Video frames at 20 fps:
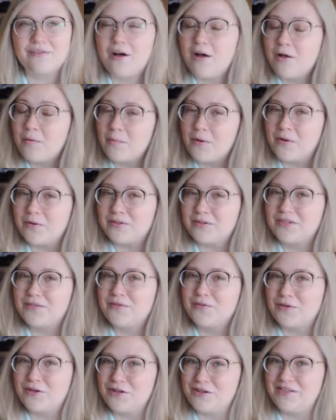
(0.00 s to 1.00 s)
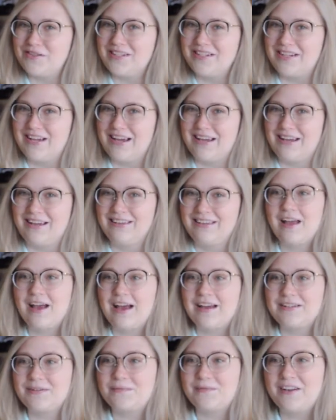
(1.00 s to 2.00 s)
almost for you today.
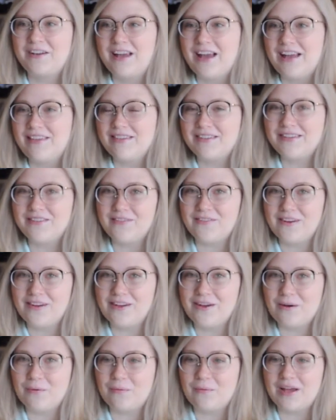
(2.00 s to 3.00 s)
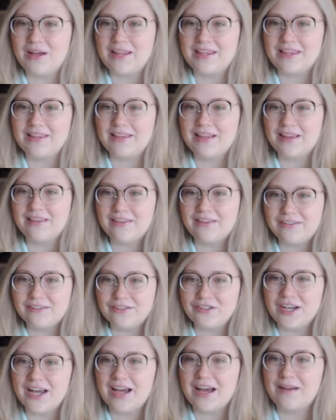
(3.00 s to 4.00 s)
I did want to end this video with a little
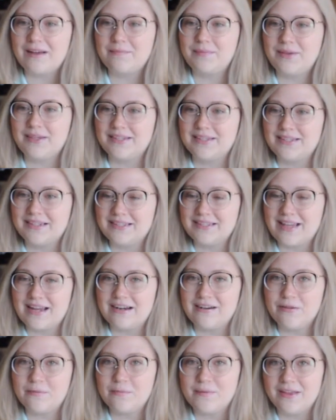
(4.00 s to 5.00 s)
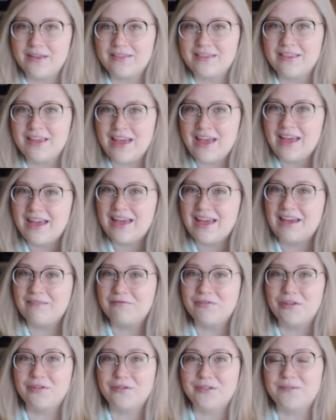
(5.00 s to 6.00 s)
chat because it is the end of the month and
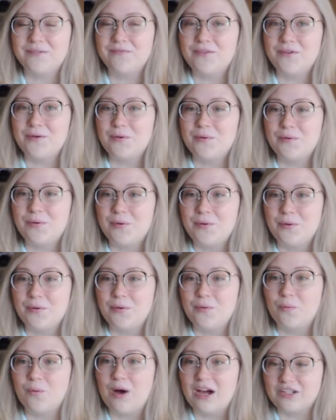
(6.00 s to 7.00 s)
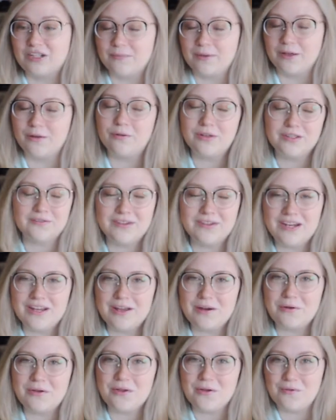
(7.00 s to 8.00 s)
for those of you who watched my goals
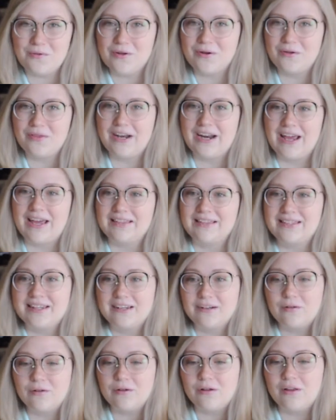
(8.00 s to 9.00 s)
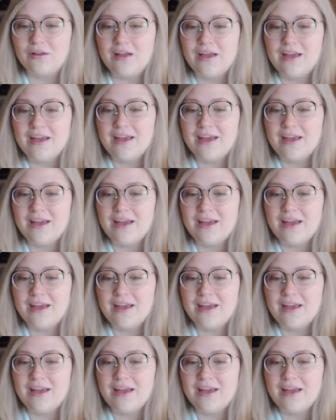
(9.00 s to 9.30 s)
video you know that I had set a goal